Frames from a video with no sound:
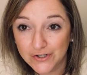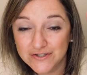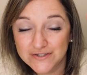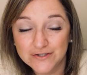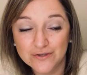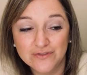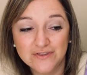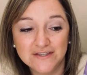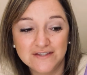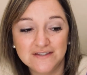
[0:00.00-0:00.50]

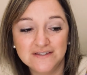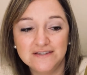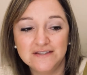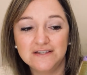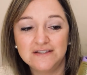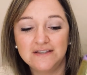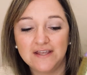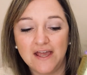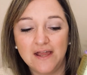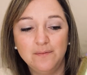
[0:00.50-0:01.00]
So this is a
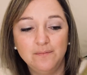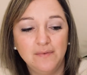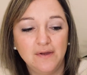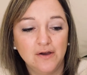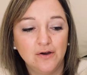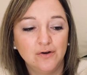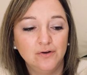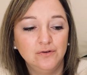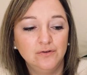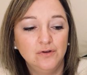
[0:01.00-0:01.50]
10
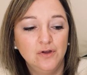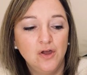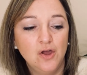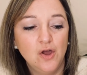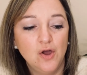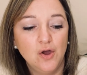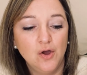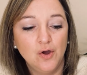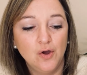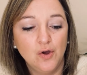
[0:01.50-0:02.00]
ml
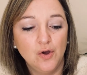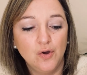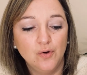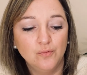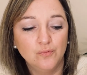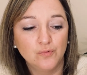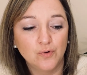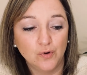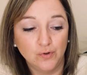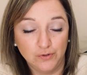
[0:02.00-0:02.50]

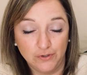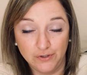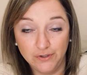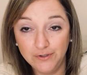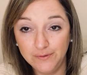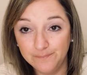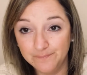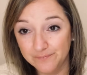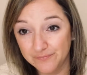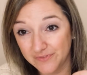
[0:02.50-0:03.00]

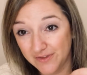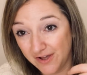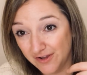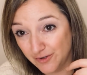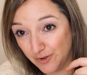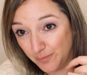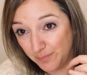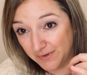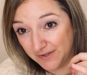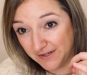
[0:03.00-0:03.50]
roller. I'll open